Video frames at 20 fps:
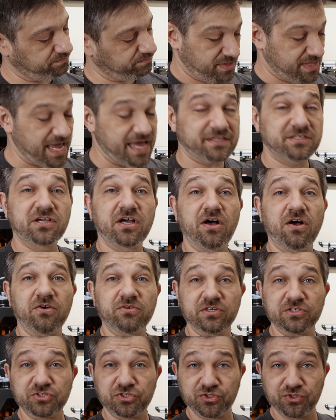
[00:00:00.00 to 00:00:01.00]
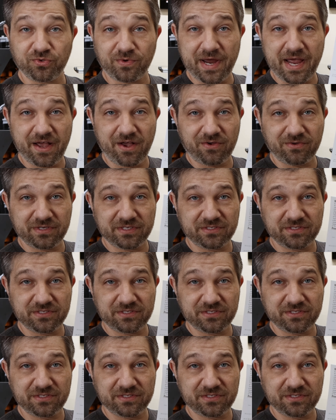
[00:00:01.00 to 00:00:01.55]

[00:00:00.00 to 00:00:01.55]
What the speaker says: That's called a shroud.